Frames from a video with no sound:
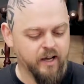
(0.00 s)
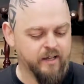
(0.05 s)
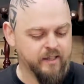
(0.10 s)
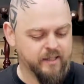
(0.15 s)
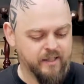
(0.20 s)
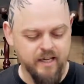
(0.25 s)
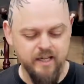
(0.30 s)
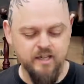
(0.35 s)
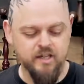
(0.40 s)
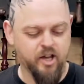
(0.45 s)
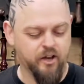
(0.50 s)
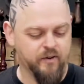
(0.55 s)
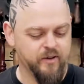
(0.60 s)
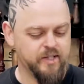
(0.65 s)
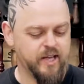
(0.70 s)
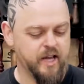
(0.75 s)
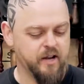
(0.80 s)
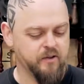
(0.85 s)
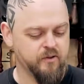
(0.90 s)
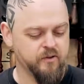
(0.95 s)
Years ago I
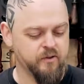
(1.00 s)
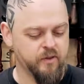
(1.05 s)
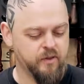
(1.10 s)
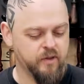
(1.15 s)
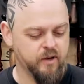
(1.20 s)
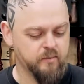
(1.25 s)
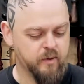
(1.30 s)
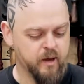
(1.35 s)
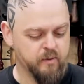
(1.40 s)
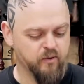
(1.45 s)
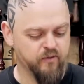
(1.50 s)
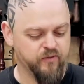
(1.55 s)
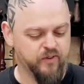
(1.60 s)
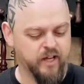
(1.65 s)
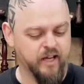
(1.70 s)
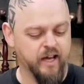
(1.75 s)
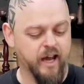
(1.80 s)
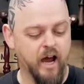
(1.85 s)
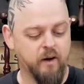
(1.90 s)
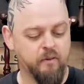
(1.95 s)
sanded through the thin maple
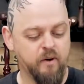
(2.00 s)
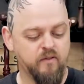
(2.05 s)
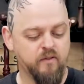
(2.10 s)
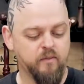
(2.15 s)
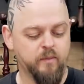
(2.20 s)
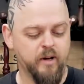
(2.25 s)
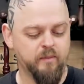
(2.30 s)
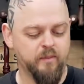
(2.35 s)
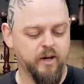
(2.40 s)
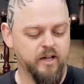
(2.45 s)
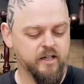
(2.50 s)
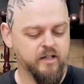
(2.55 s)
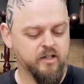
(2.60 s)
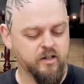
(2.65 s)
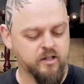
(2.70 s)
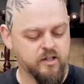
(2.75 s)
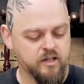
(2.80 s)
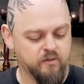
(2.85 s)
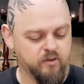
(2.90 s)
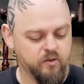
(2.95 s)
veneer, however my mind
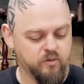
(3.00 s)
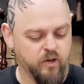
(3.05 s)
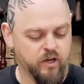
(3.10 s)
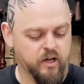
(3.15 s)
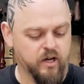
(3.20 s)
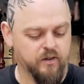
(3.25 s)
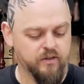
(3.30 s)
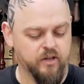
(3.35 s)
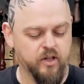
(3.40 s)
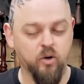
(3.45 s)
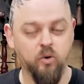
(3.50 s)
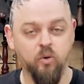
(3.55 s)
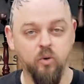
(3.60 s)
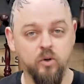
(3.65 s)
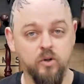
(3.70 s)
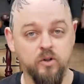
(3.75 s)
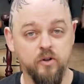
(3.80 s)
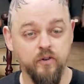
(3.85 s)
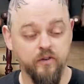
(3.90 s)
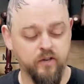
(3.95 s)
can't seem to work out the
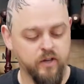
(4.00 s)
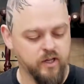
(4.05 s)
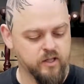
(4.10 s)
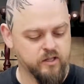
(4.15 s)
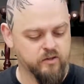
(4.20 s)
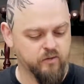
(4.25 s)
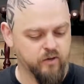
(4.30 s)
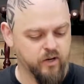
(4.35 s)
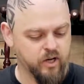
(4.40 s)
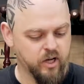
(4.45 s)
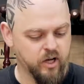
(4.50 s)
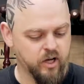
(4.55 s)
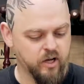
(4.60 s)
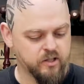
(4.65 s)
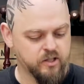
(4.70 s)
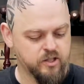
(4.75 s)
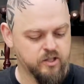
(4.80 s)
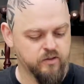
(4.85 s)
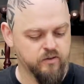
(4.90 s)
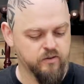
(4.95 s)
order of things in
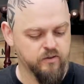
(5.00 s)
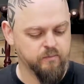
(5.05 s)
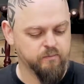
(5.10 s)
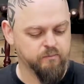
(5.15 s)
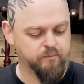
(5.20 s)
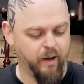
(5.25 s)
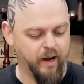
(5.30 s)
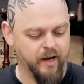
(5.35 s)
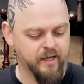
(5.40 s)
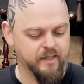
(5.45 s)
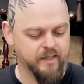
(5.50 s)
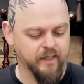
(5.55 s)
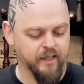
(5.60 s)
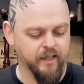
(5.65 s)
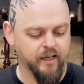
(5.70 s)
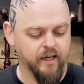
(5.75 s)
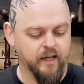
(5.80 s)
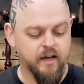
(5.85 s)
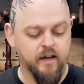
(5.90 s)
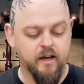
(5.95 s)
regard to the
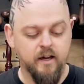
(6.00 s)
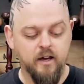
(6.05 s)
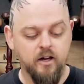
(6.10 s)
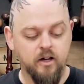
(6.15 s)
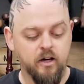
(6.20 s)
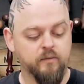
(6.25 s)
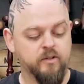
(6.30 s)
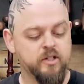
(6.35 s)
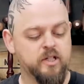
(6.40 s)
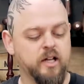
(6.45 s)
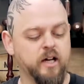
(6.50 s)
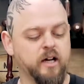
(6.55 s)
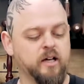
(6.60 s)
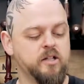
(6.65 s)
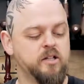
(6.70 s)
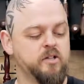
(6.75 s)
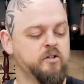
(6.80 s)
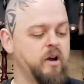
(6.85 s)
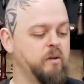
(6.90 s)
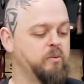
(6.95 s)
binding. Obviously I
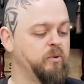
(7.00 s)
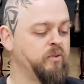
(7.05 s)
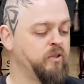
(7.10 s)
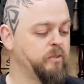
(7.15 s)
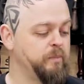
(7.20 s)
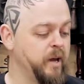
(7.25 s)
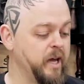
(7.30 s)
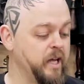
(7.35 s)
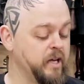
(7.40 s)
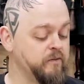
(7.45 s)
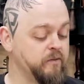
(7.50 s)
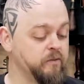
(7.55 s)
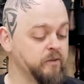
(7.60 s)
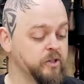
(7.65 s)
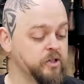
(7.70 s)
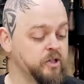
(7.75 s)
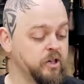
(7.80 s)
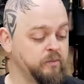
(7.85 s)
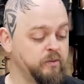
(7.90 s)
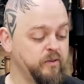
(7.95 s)
can scrape off the paint from
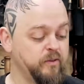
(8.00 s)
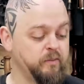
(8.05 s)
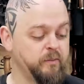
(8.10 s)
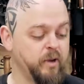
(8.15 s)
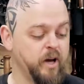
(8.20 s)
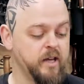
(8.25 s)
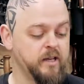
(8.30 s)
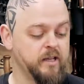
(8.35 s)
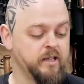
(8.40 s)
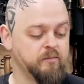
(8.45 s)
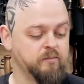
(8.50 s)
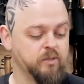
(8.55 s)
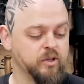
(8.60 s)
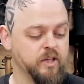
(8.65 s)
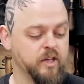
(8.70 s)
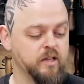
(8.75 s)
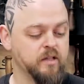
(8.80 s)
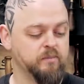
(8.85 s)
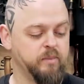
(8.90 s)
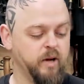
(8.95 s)
the top of the binding, but
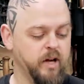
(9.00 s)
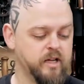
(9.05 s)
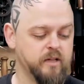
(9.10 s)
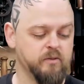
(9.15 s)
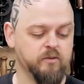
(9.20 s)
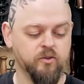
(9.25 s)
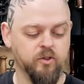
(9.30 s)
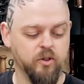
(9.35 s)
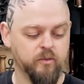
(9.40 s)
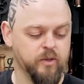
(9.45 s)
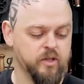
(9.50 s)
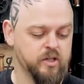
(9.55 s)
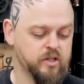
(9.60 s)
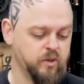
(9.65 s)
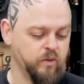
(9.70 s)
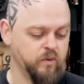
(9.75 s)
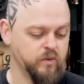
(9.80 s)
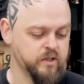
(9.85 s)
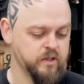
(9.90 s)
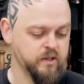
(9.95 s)
then the binding will not be as
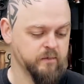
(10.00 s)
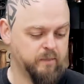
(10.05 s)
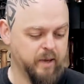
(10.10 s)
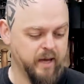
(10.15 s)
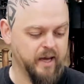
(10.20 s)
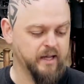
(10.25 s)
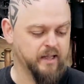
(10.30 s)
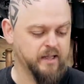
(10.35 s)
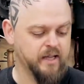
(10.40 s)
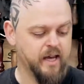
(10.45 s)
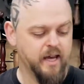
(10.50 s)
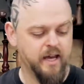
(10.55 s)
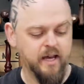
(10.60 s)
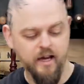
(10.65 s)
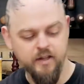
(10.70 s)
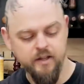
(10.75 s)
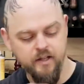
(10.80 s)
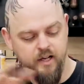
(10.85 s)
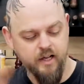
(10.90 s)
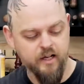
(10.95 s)
tall as the paint
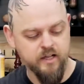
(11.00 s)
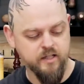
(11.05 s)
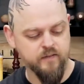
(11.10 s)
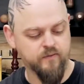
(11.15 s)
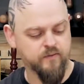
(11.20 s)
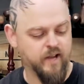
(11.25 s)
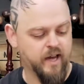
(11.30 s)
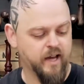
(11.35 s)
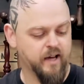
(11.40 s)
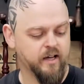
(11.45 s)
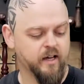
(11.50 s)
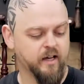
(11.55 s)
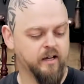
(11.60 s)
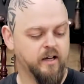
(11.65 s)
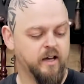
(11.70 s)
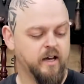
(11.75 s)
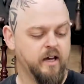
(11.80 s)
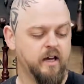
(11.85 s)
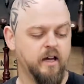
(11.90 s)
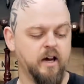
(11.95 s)
and the layers of lacquer.
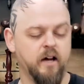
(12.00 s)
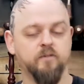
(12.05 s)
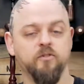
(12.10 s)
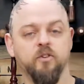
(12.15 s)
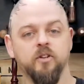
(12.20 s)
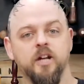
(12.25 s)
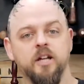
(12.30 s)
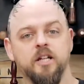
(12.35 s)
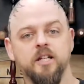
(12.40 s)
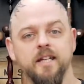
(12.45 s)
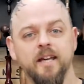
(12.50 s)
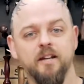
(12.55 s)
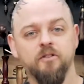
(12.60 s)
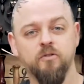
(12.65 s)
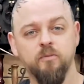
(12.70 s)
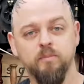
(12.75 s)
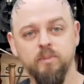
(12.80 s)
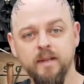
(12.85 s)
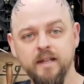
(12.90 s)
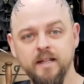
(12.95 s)
I've not actually yet
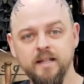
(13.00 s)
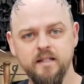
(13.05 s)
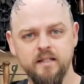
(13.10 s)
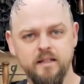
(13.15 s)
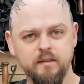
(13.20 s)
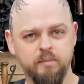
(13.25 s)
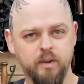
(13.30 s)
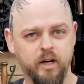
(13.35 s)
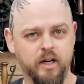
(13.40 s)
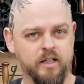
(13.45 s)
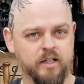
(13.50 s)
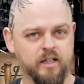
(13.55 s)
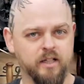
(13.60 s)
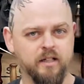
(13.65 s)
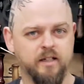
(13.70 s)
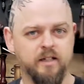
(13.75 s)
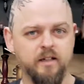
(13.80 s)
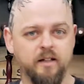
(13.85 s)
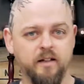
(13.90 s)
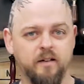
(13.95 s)
replaced the
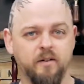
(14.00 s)
binding.